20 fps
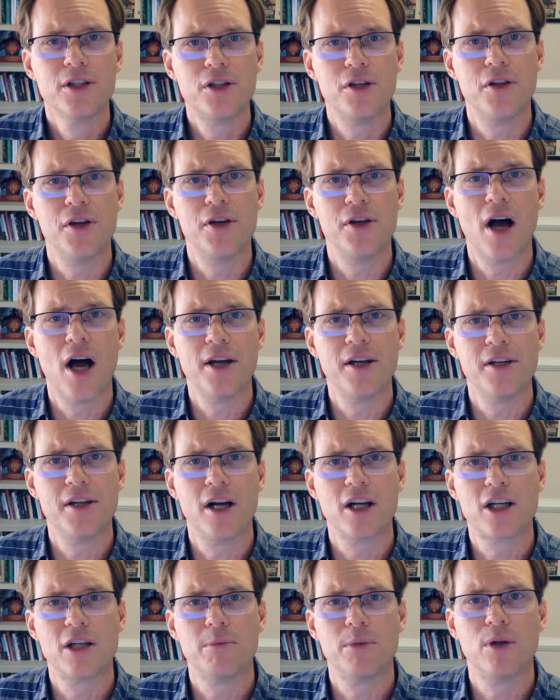to the
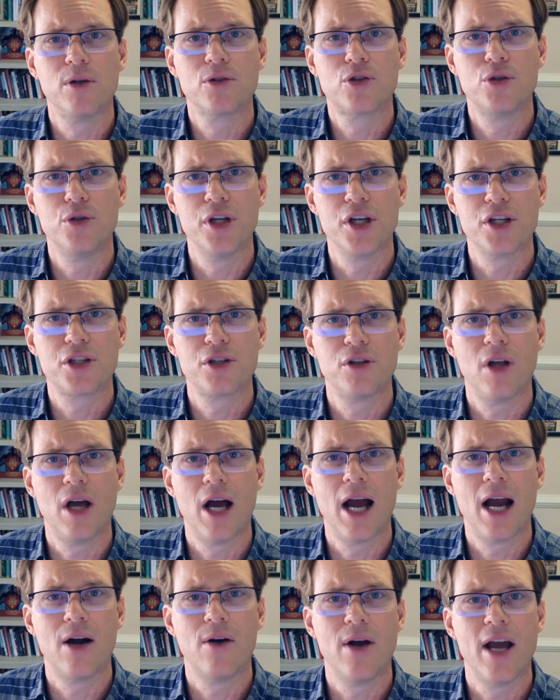non-deductible traditional
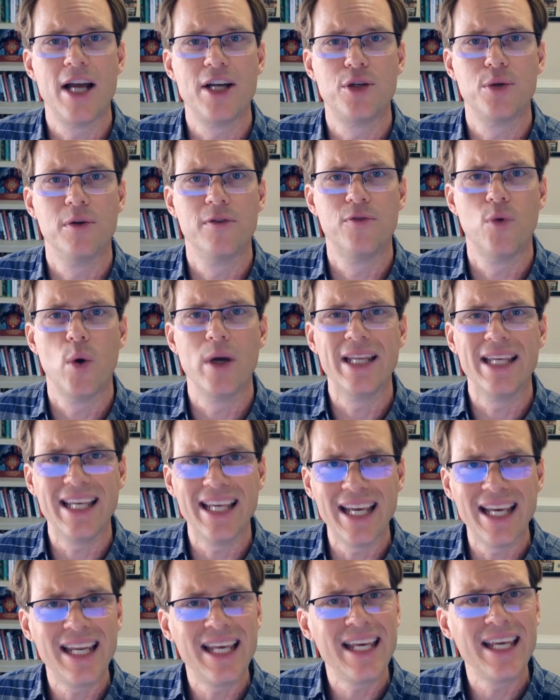IRA to avoid
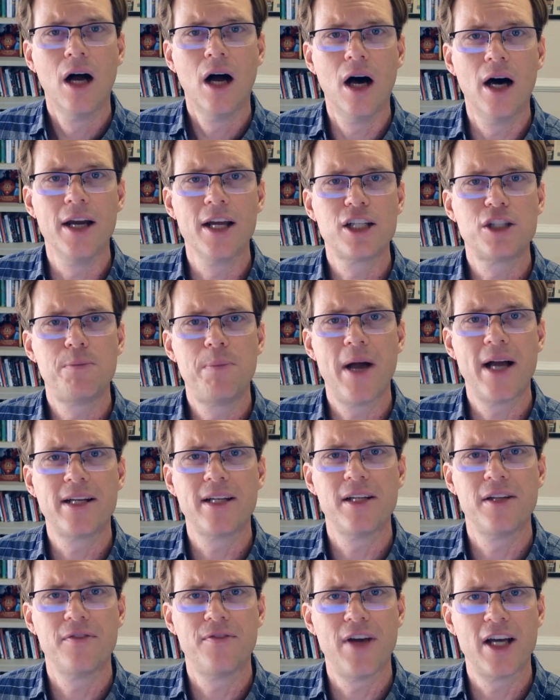any
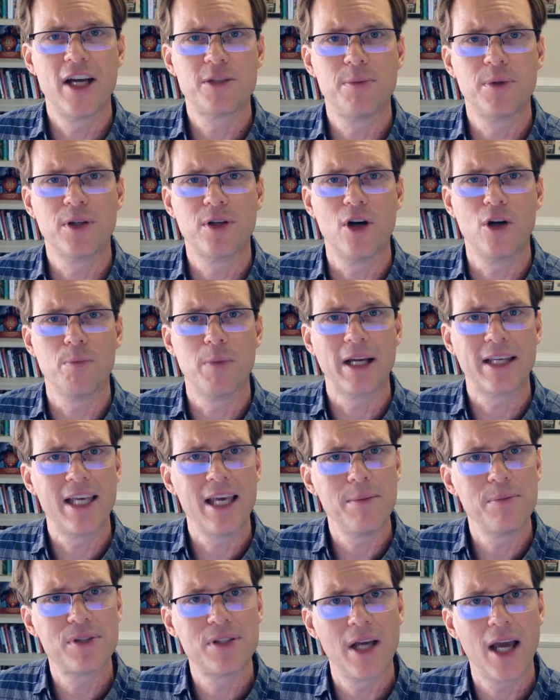unexpected investment growth. I
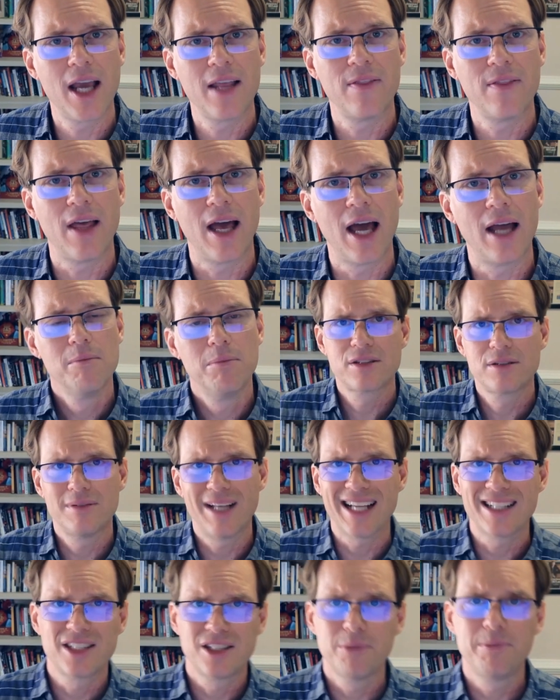keep saying that, but
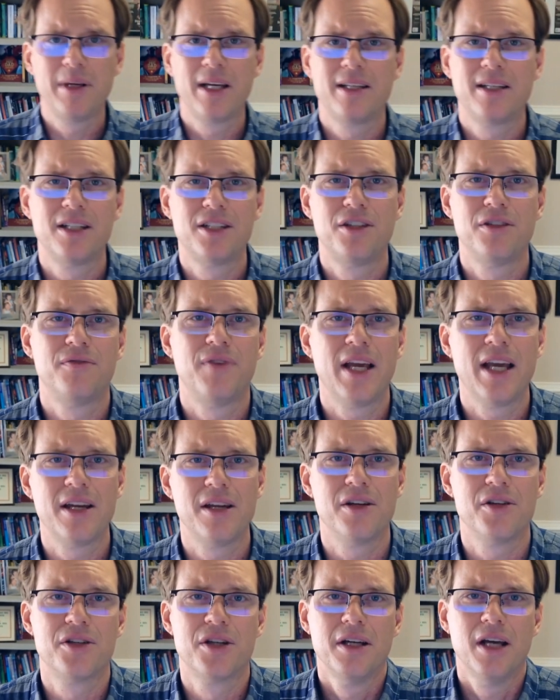that's the big
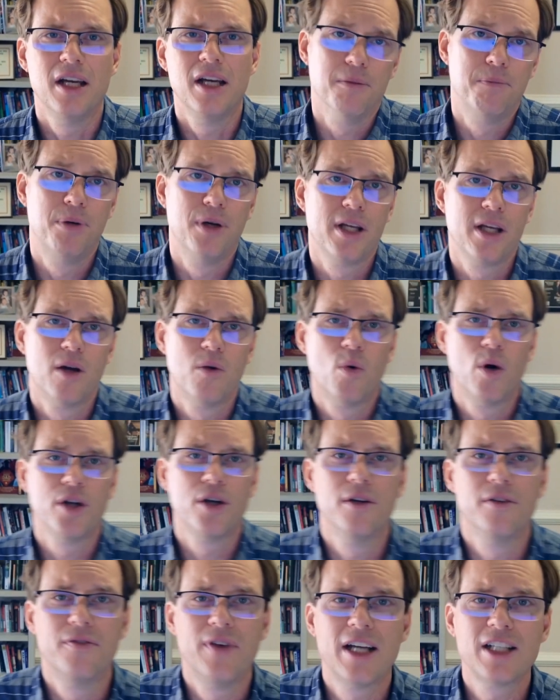disadvantage. And depending on what
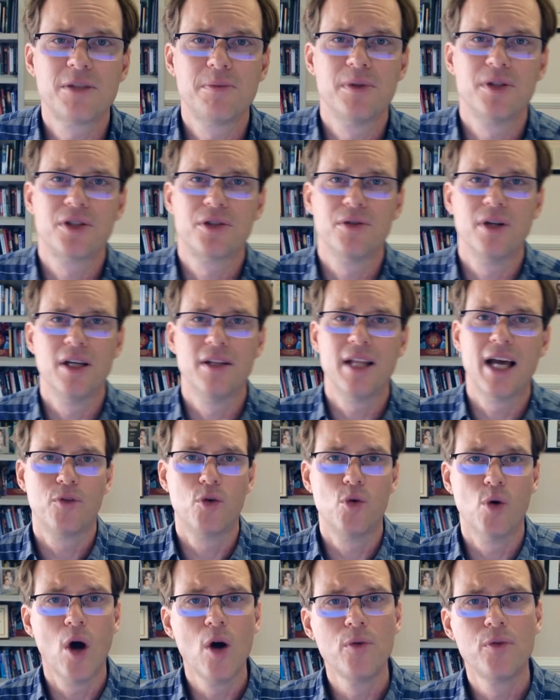your investments are in, that
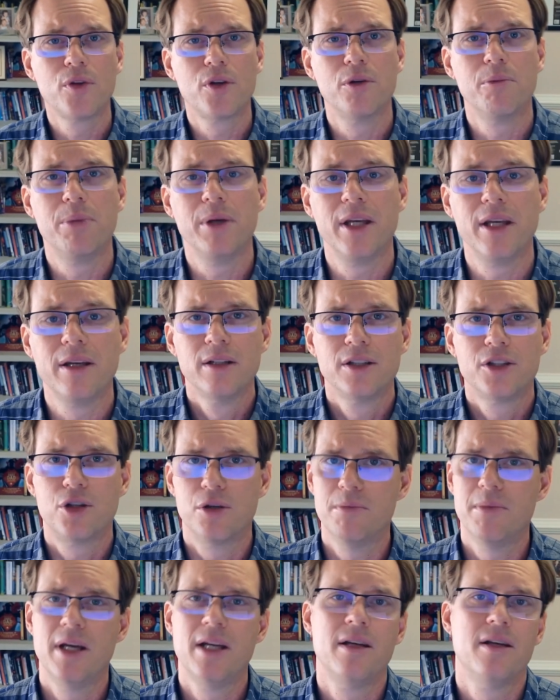growth could be
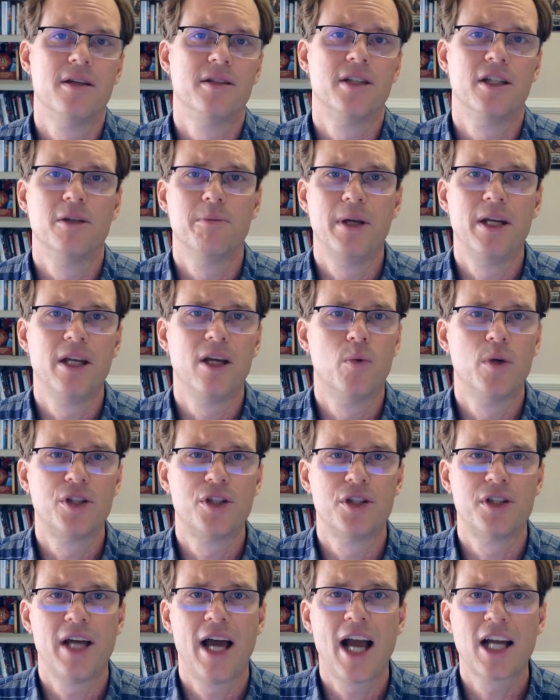tremendous. And depending on what
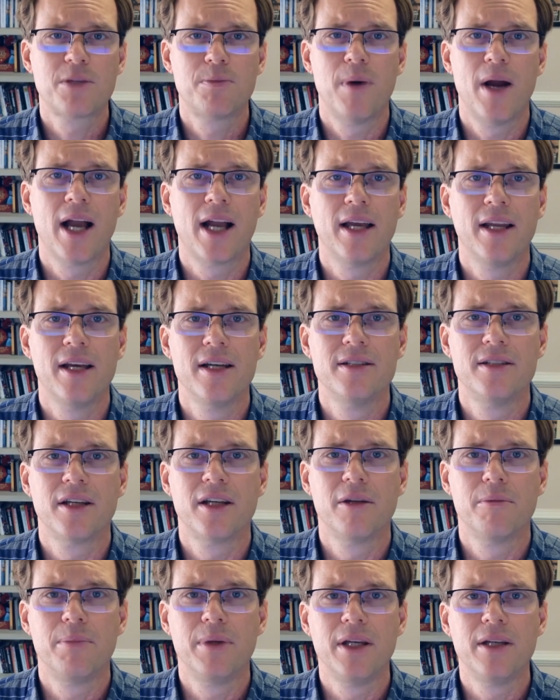your tax bracket is, it
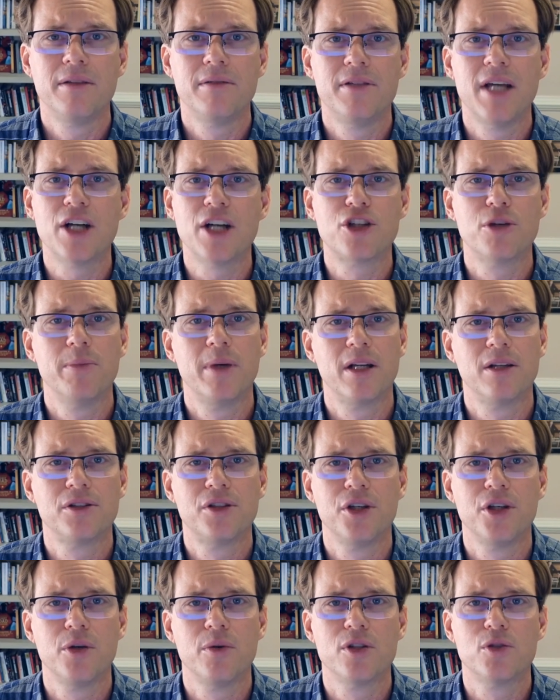could be detrimental
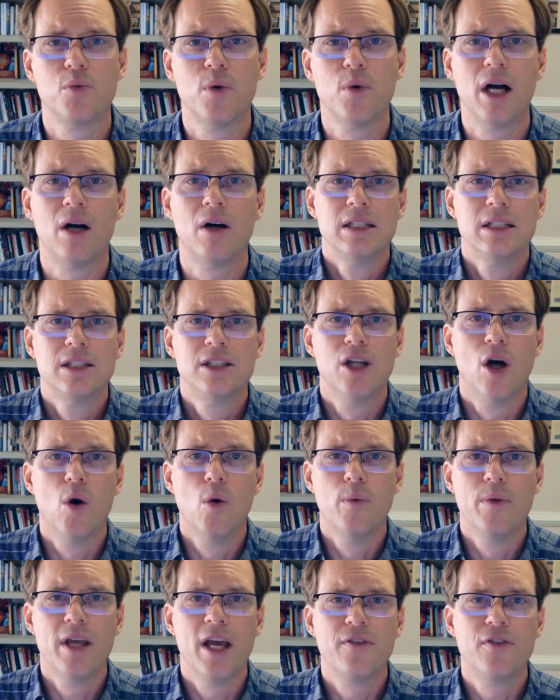to you as well.
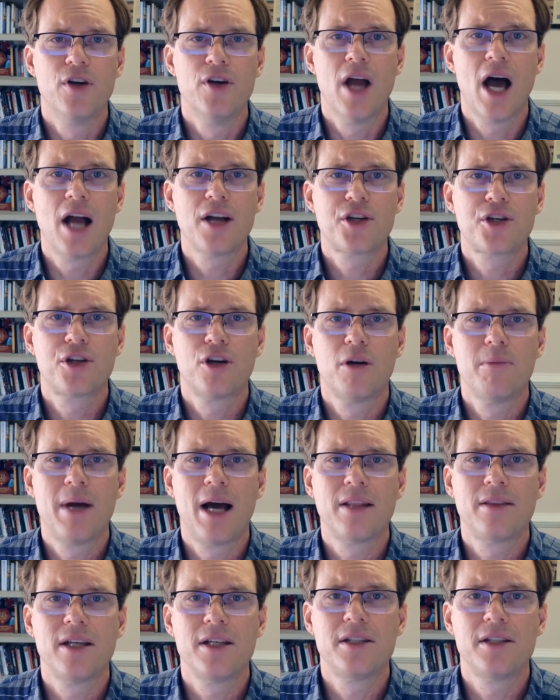So if you're not sure about these